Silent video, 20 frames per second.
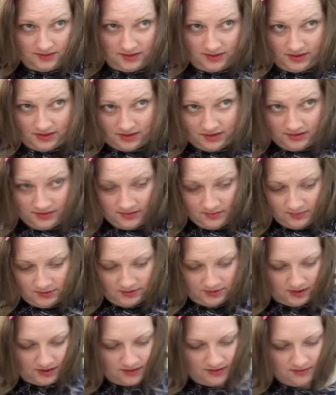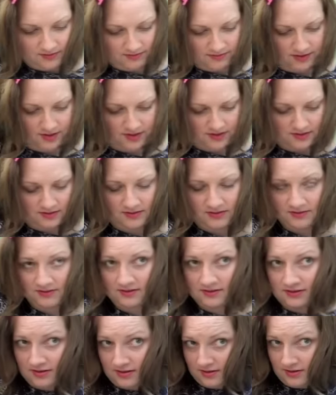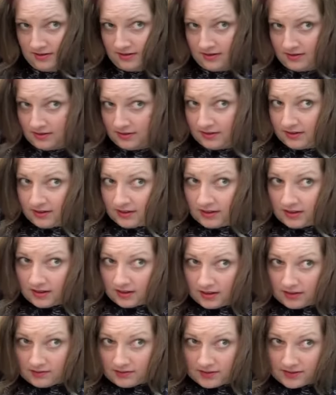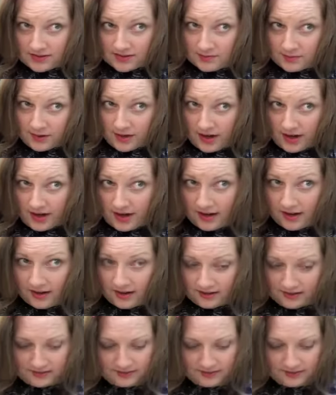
And then smooth out the front, give it a spray,